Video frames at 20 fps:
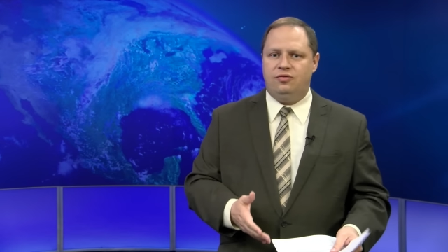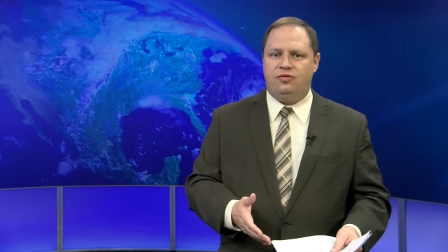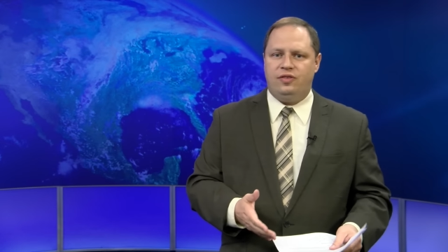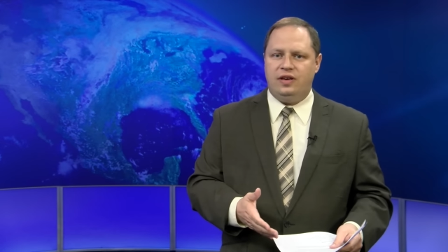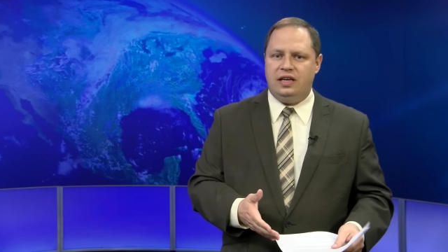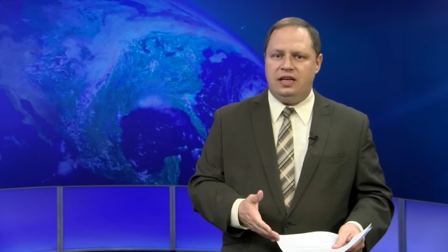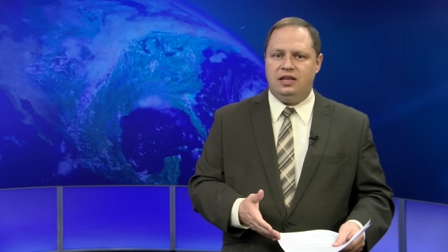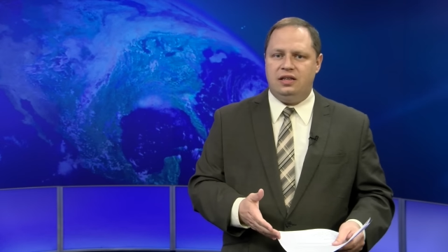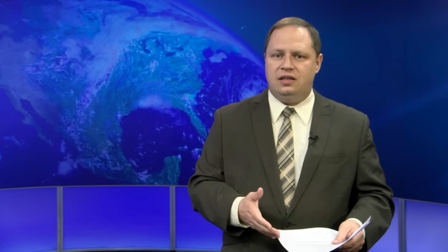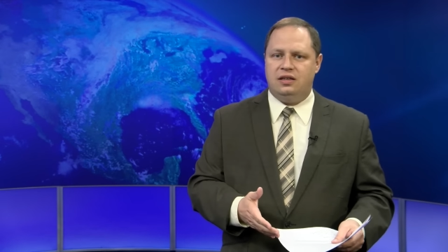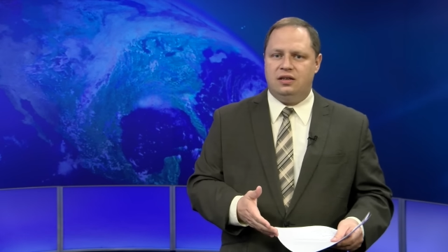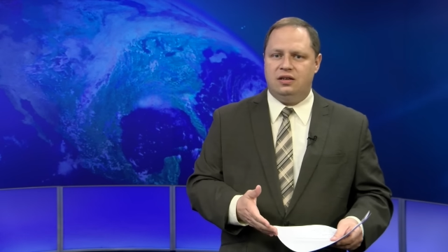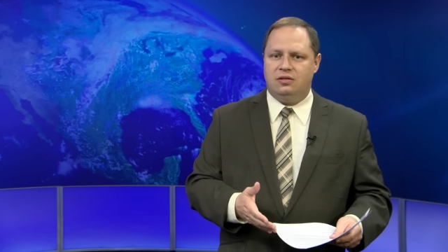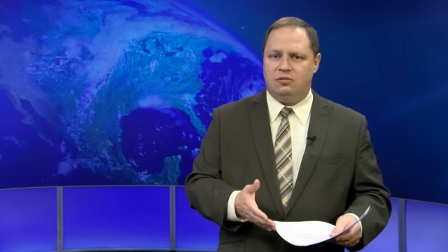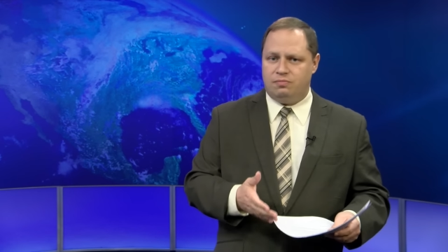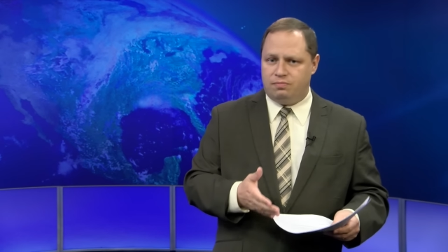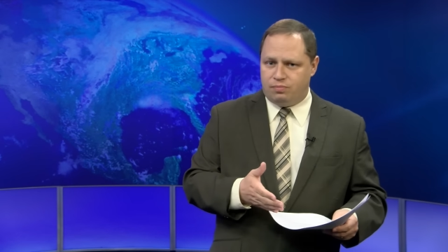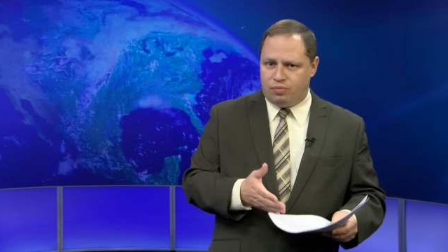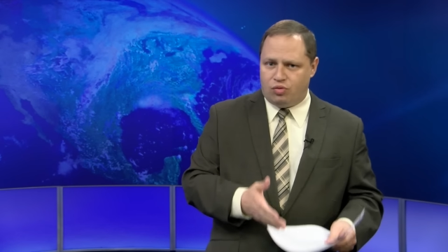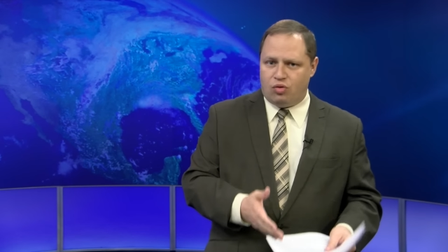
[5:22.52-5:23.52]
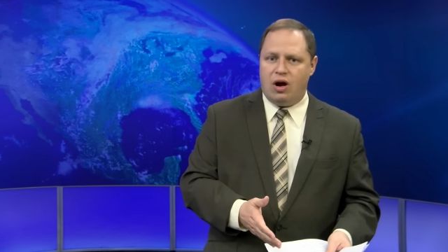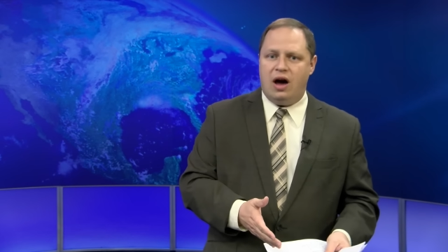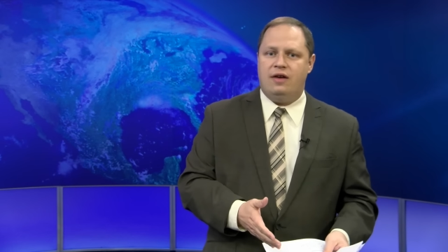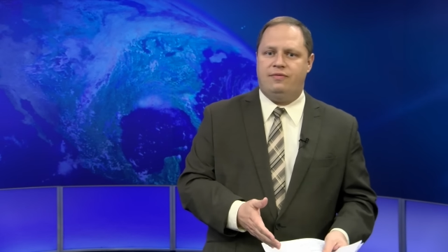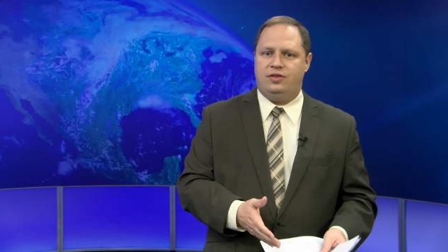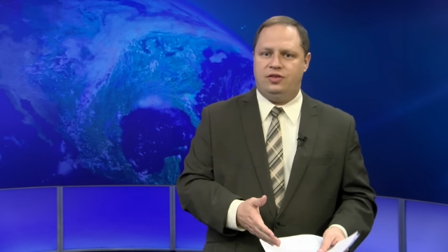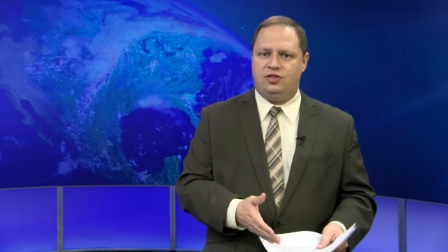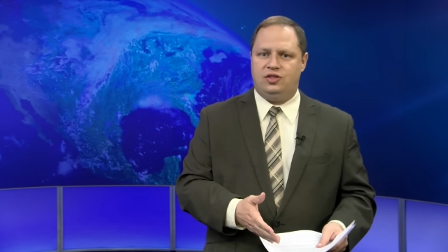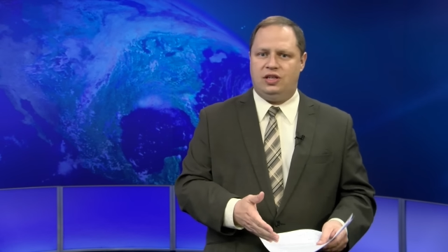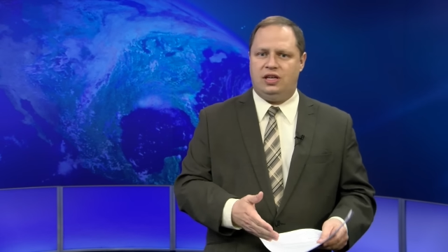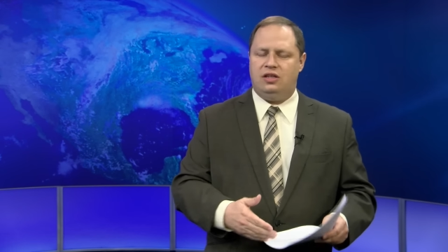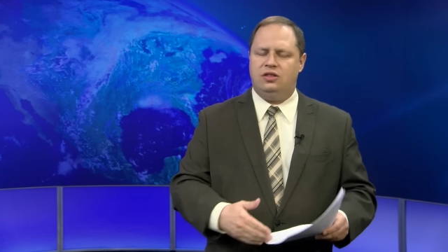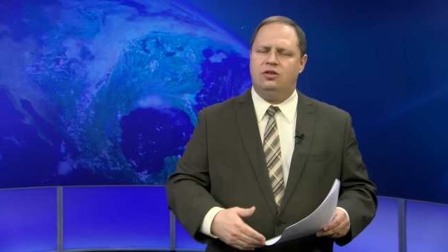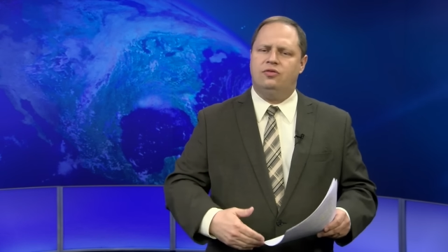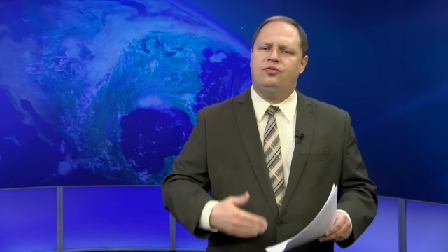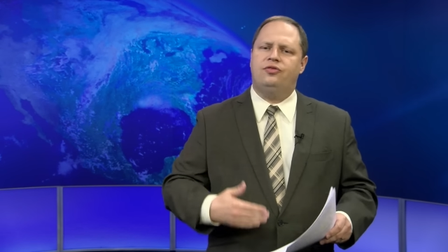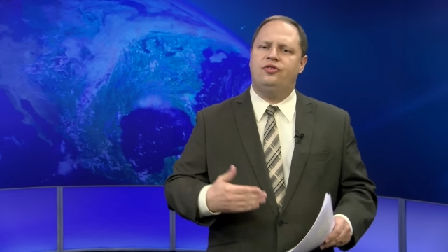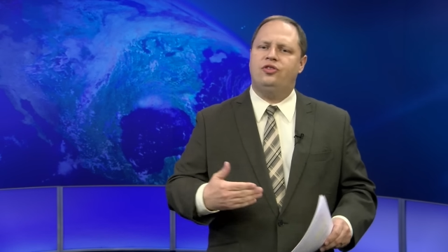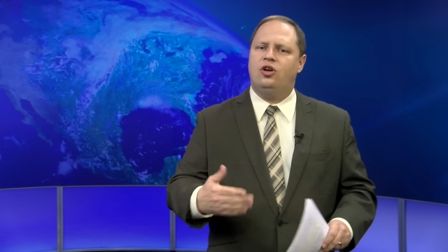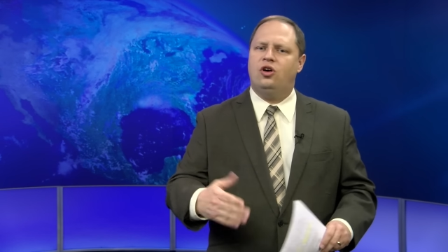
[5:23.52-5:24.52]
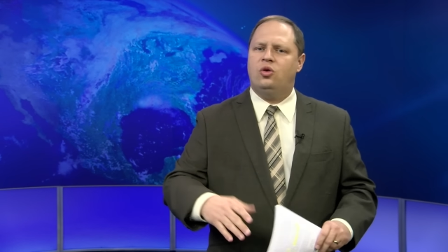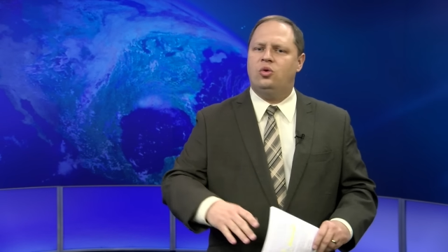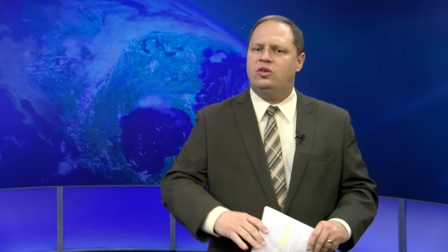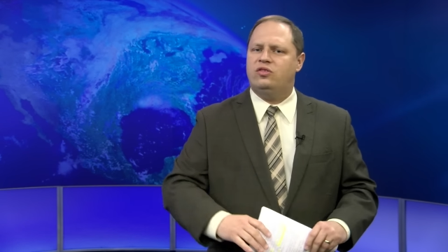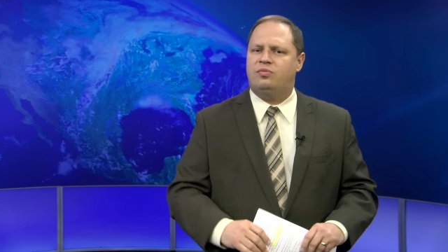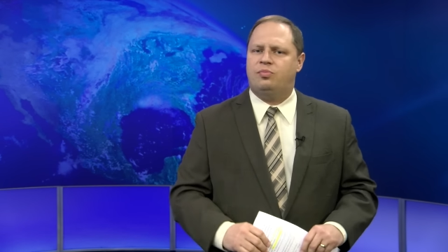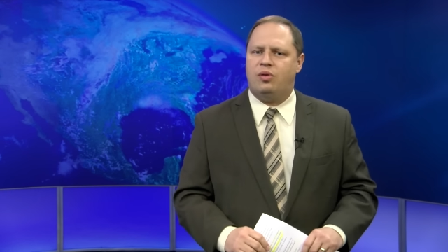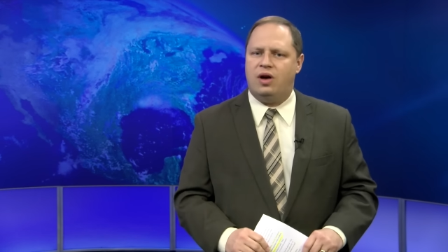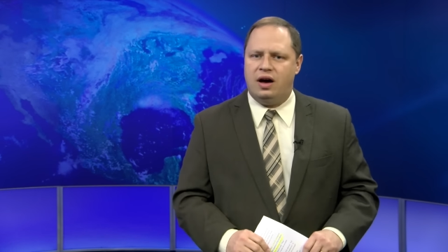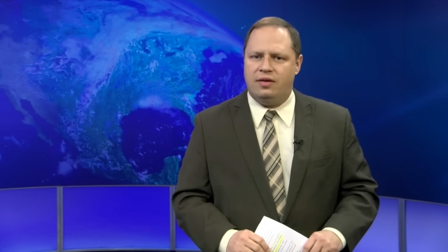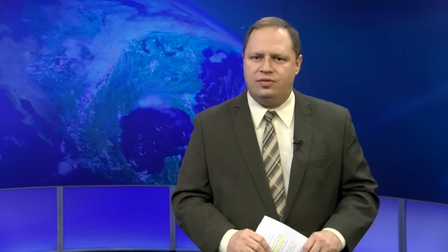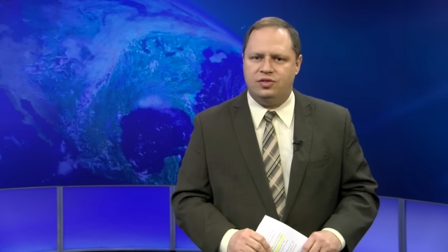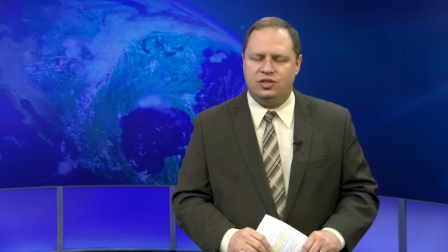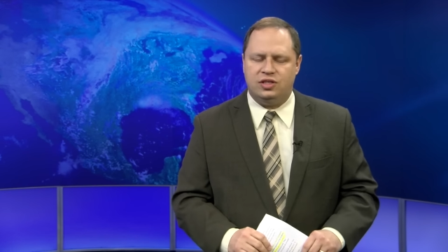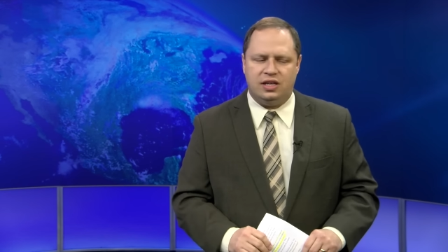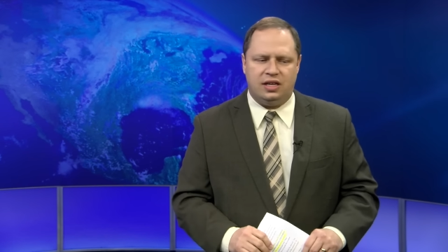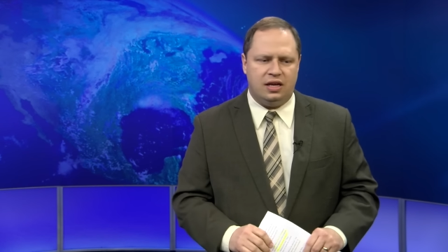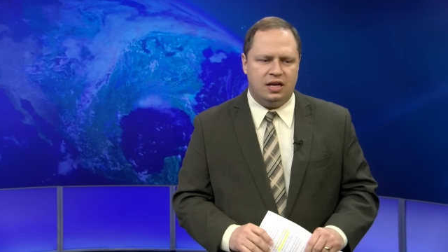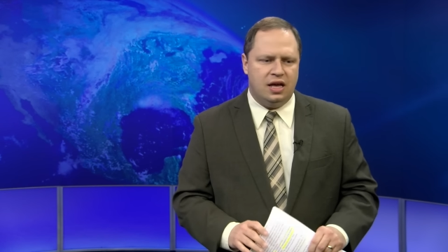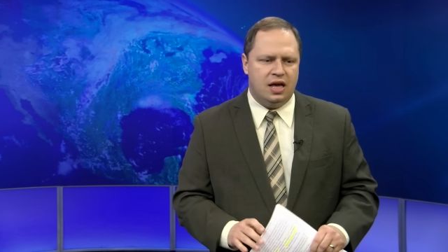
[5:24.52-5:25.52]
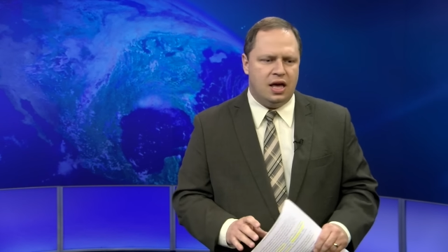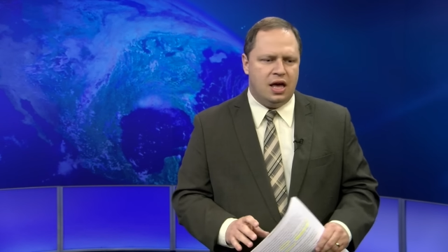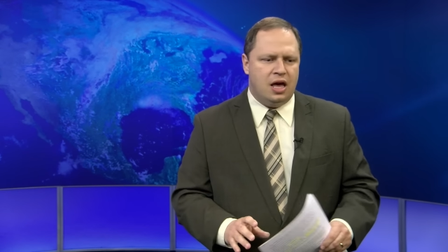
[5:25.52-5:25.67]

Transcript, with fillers: feed prophecy and the flow of prophecy?